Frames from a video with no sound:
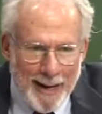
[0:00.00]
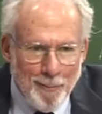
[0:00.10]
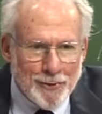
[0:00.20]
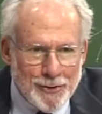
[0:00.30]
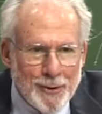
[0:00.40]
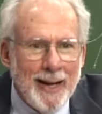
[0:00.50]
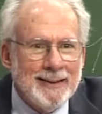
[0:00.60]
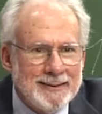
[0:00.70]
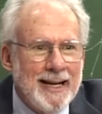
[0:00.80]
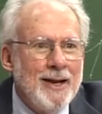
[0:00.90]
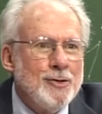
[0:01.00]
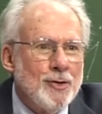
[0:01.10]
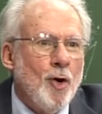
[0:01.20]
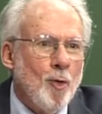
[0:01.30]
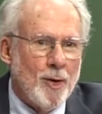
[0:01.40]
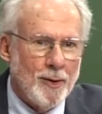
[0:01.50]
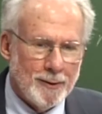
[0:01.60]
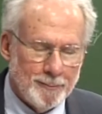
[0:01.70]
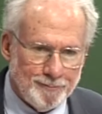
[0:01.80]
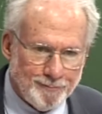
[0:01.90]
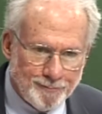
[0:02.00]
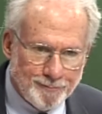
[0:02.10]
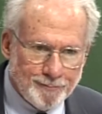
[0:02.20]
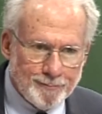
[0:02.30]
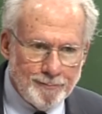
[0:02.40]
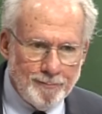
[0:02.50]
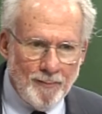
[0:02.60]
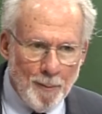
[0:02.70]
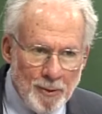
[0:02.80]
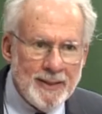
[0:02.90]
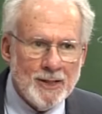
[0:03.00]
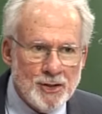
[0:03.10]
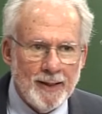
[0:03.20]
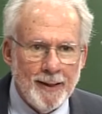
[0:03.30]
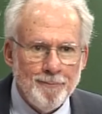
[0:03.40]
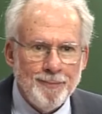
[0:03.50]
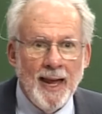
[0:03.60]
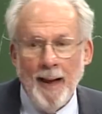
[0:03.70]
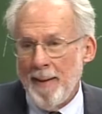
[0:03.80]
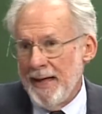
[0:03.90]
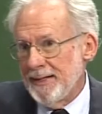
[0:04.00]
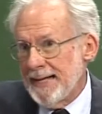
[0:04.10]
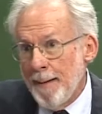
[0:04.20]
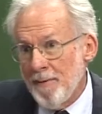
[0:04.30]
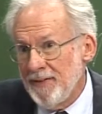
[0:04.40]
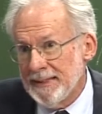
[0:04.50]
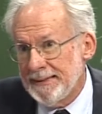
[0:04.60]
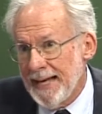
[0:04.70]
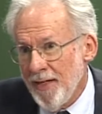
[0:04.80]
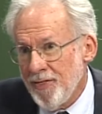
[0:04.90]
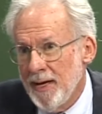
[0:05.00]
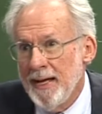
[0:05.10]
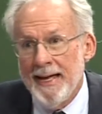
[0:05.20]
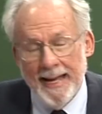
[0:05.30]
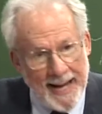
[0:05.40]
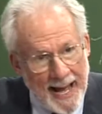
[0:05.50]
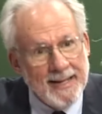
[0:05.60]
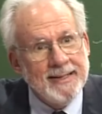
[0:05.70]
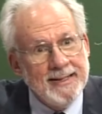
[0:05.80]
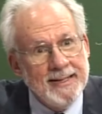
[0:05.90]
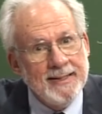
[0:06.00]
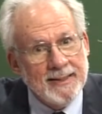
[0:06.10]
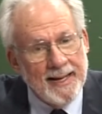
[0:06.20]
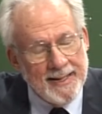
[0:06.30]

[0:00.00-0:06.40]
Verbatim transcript: able to extend to the whole world, potentially. By the time of his death, it had indeed,